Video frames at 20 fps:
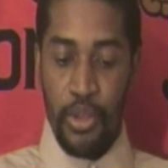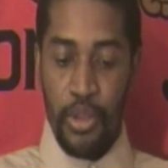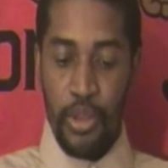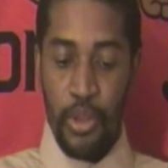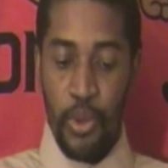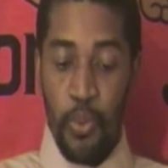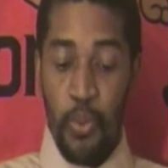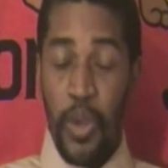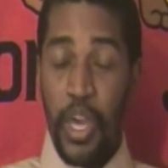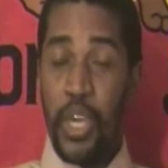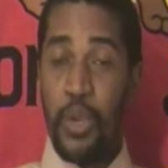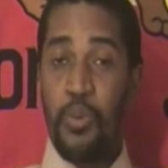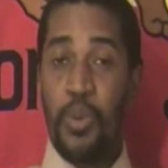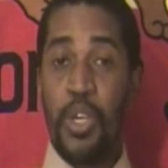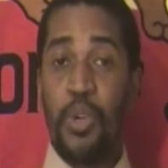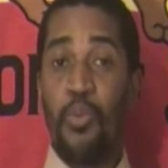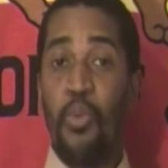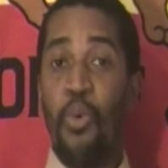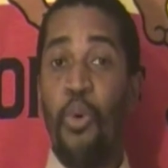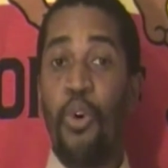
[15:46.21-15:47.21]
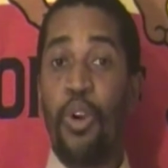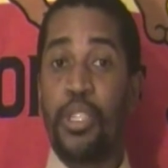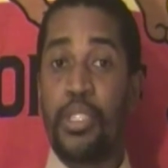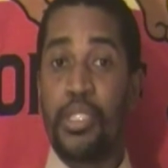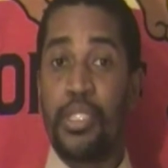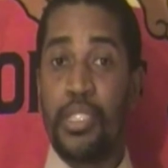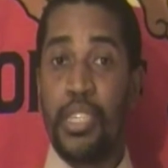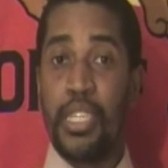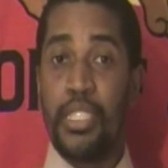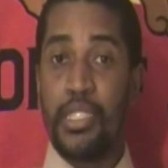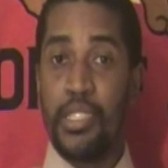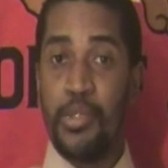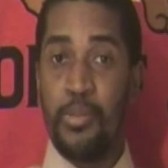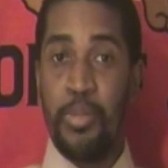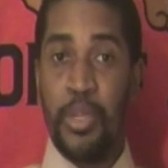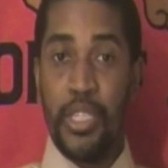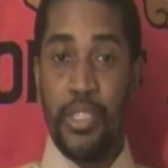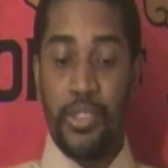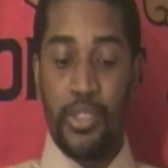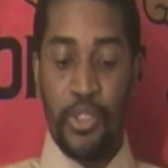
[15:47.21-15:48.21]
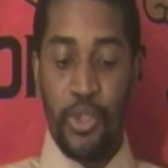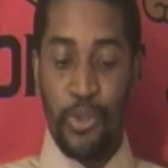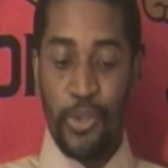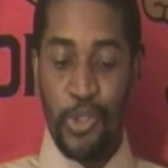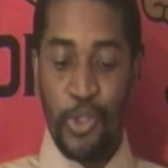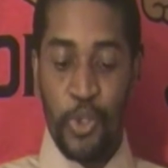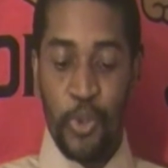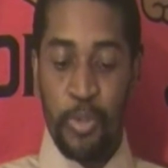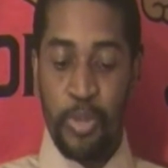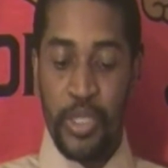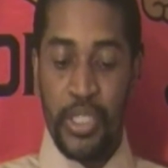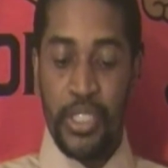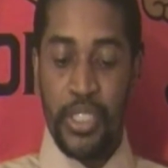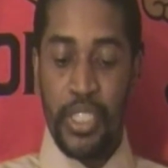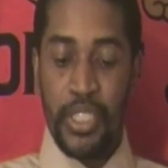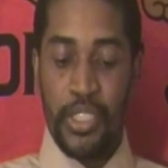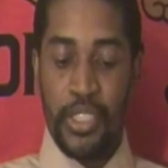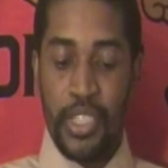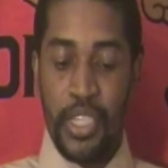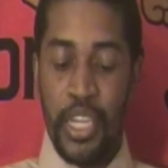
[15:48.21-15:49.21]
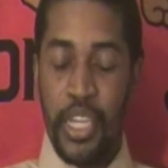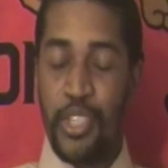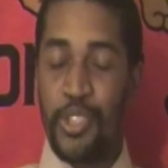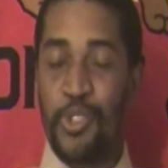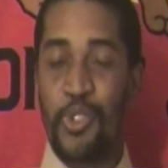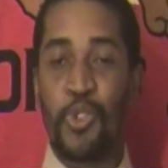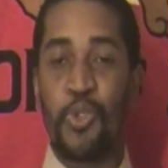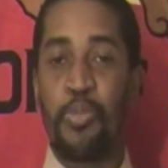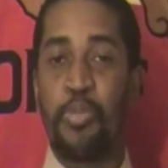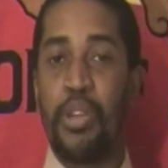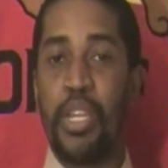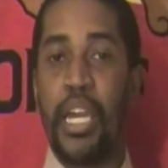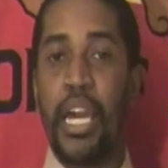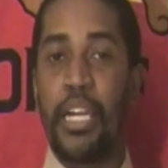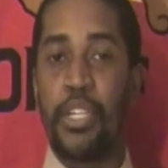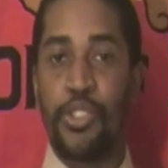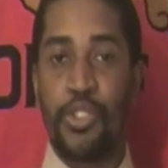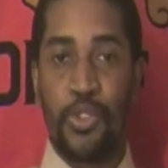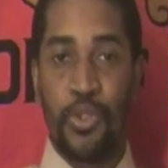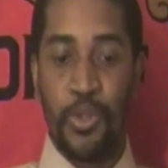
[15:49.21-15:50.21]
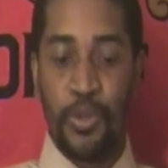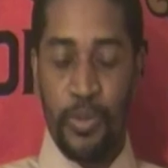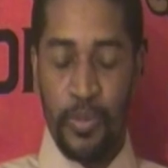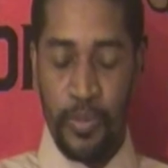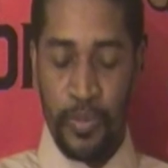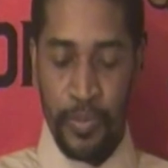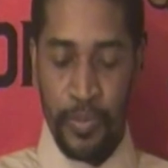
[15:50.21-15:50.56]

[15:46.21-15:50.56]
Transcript: the way we want it to be. So superstition and the supernatural,